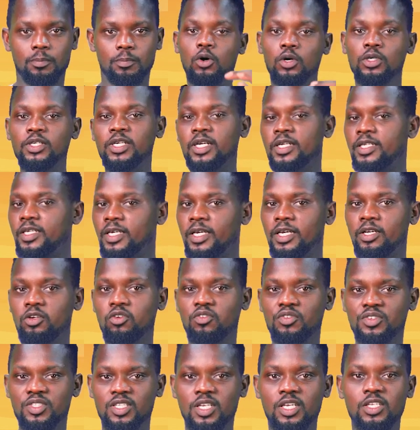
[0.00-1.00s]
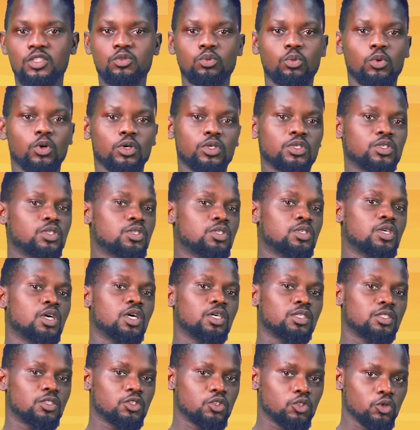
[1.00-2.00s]
Under the head of state was
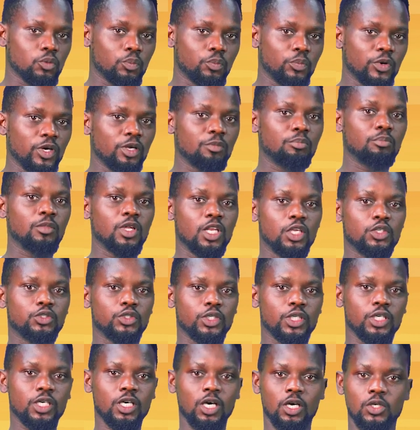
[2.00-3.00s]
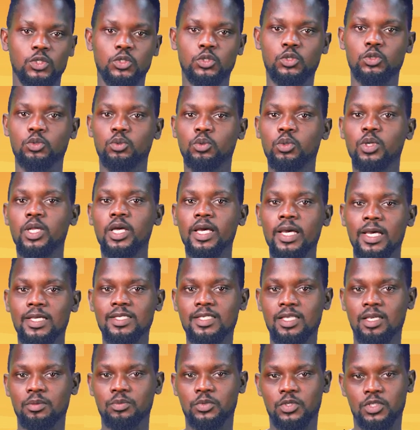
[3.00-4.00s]
the Supreme Military Council
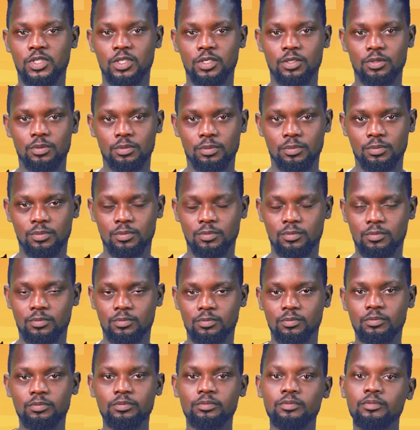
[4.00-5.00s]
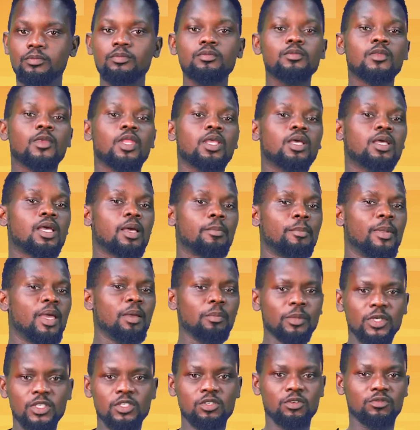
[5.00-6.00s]

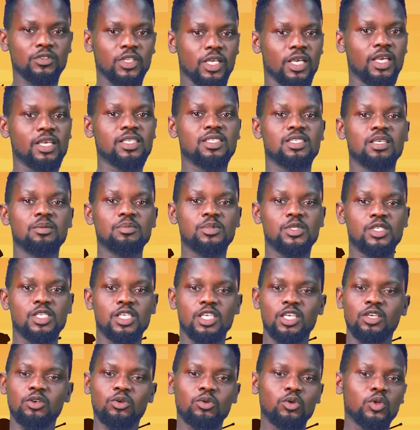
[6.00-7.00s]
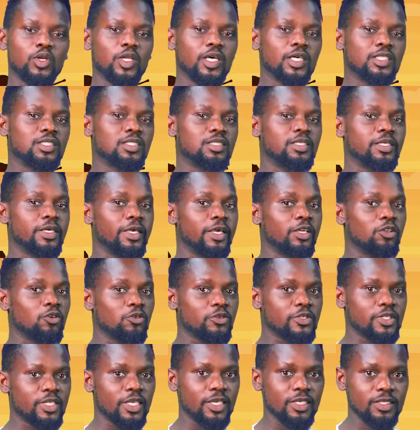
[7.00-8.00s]
Members of the SMC included the head
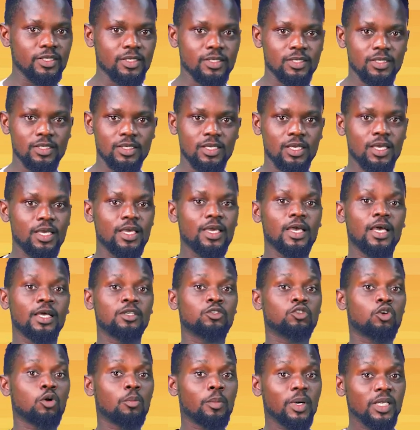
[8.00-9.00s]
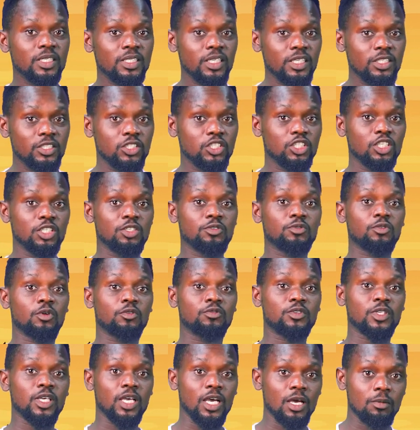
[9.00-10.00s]
of state and Commander-in-Chief
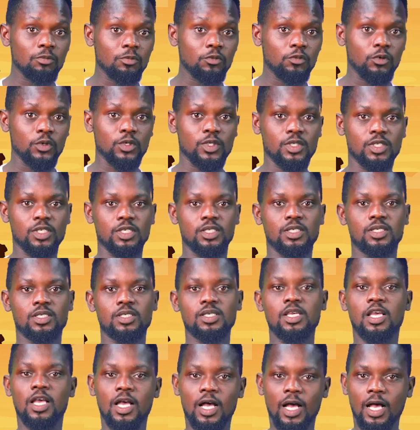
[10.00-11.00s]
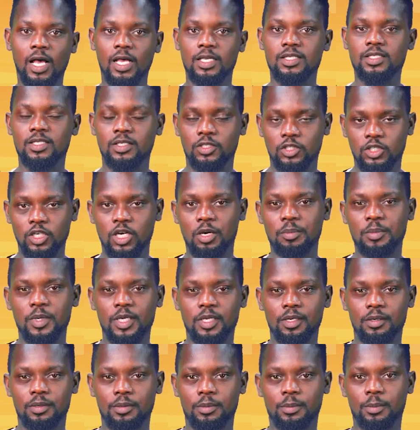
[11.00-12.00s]
of the Armed Forces as the
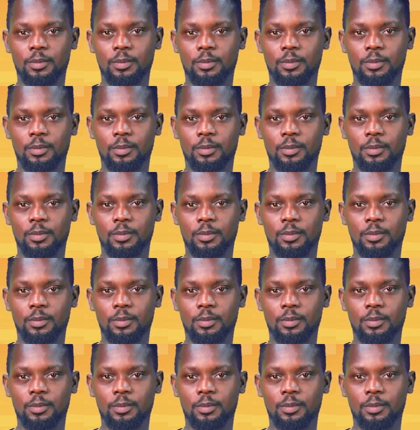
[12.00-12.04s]
chairman.